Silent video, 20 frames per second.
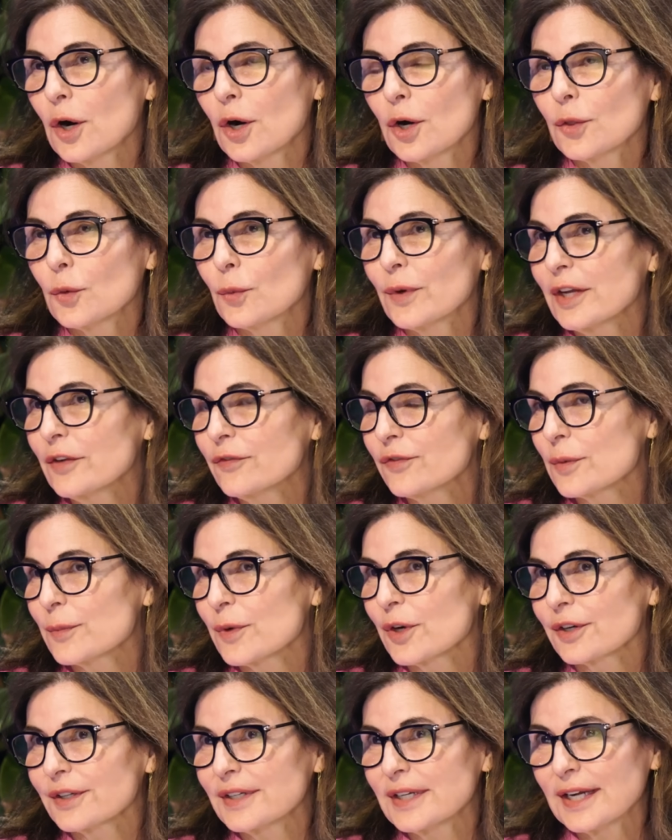all the way from
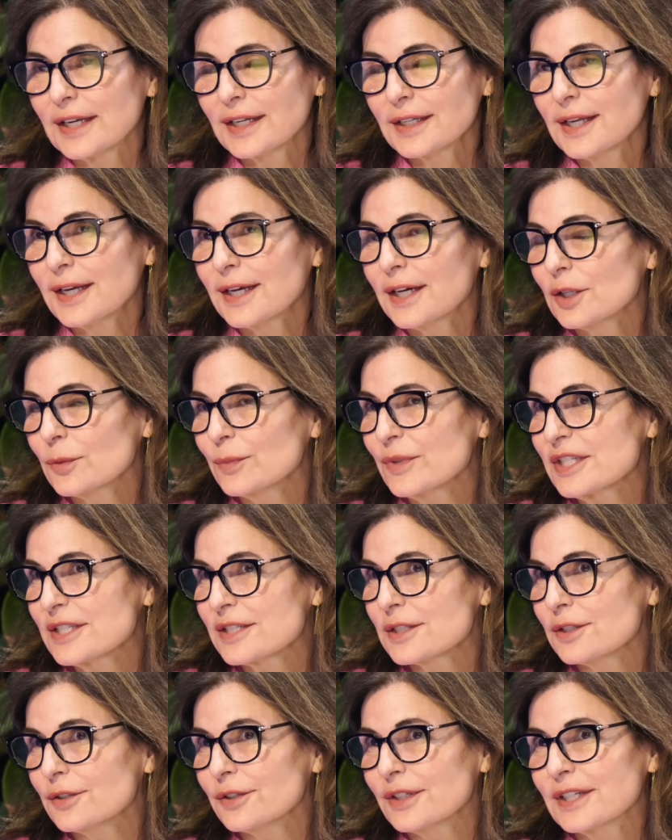our Net Academy
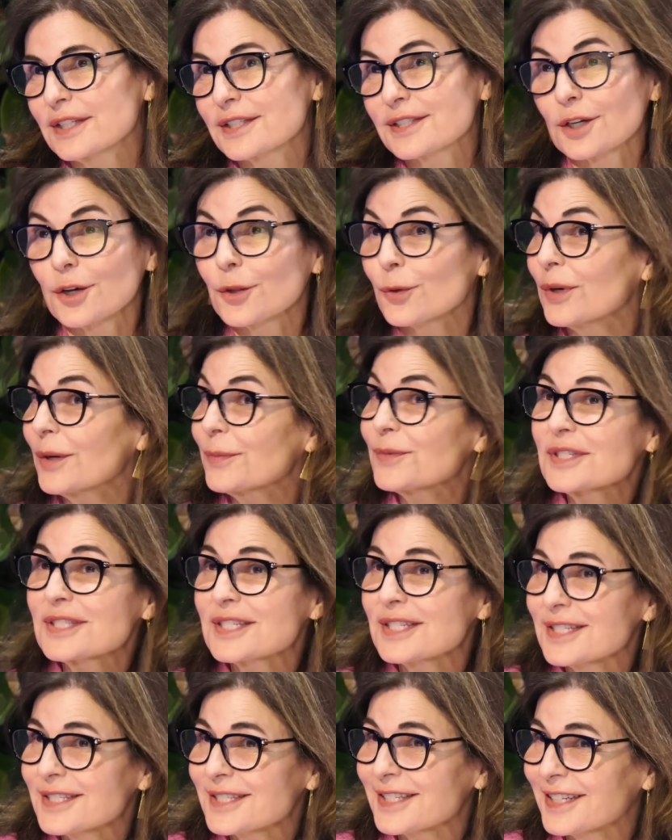students, all the way up to
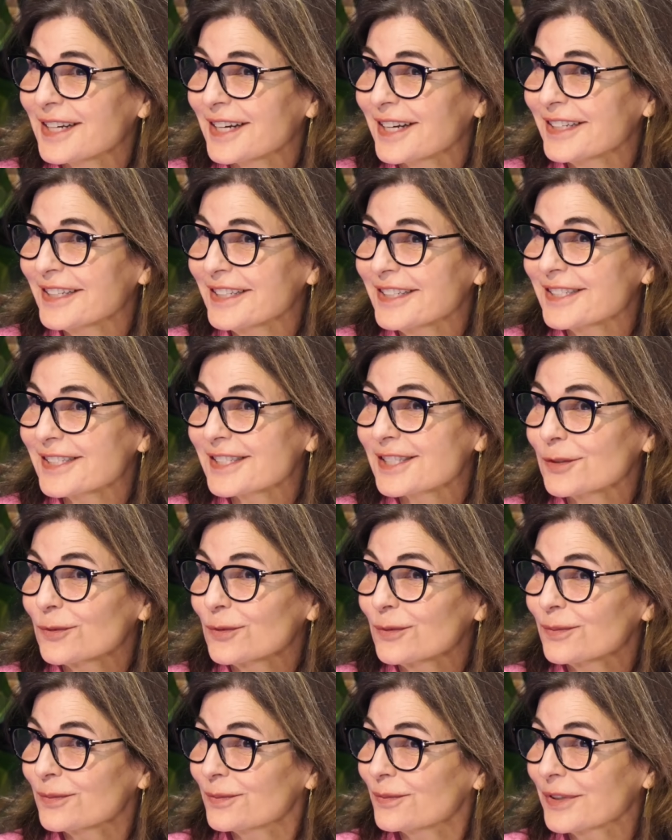CCIEs
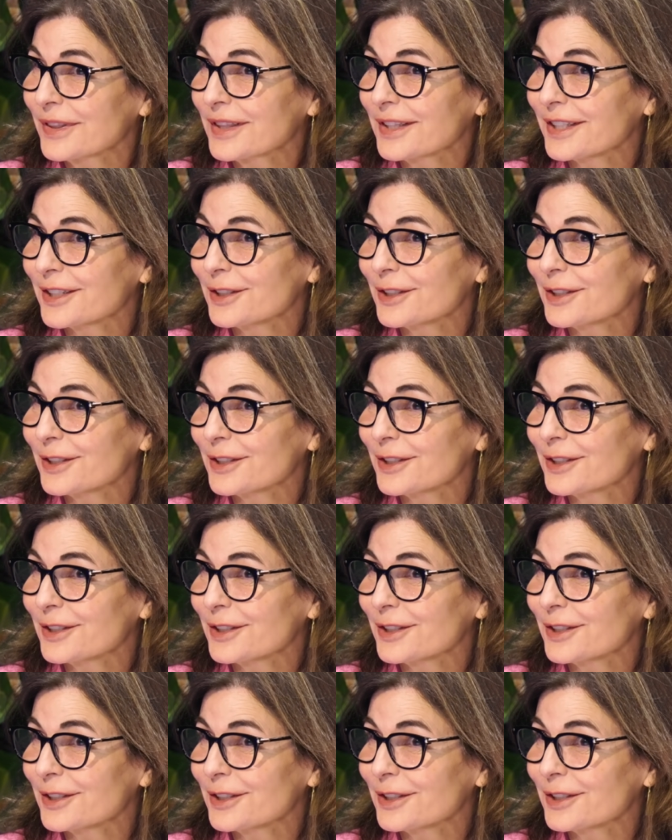with a